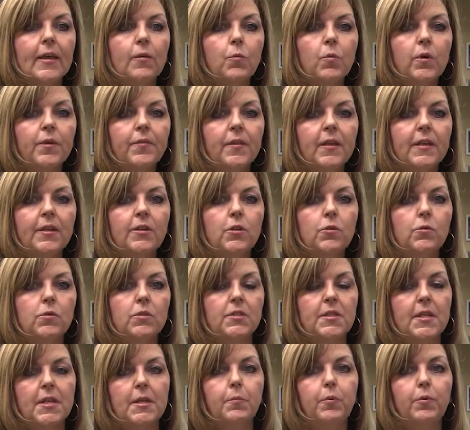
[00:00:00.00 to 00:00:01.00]
And what they do
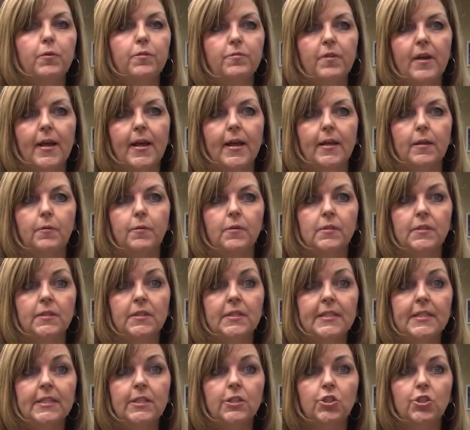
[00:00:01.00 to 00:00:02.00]
is they provide
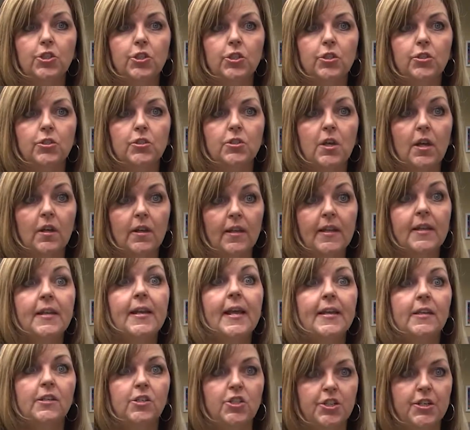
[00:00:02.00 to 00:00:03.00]
teachers in
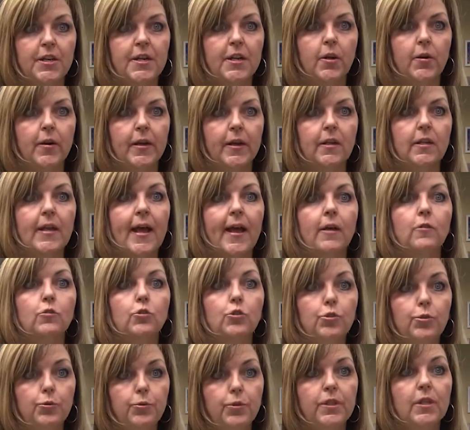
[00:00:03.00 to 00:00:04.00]
engineering out
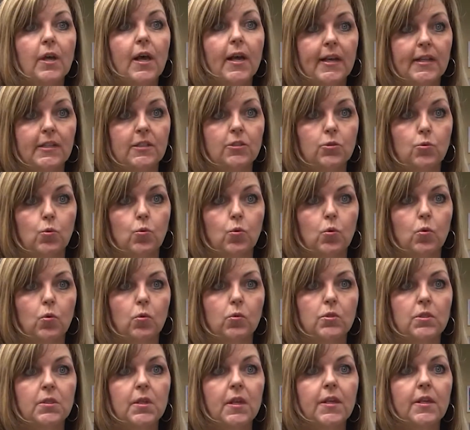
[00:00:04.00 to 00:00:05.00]
to the high
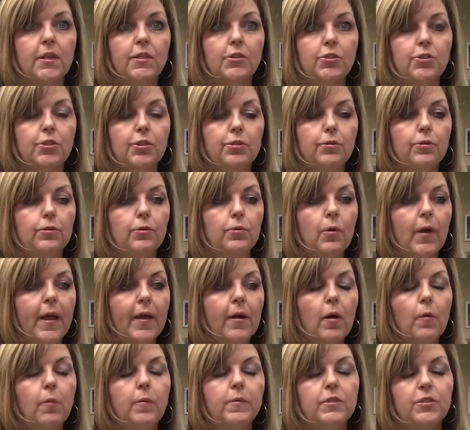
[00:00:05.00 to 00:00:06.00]
schools to
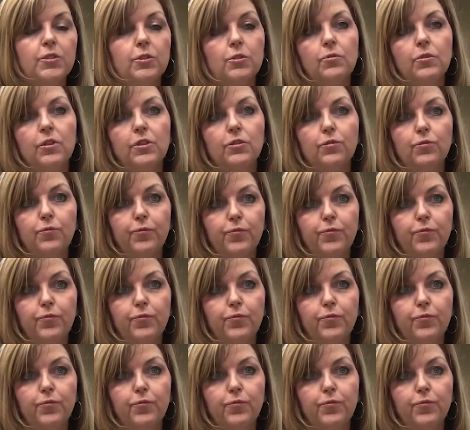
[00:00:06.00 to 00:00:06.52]
help students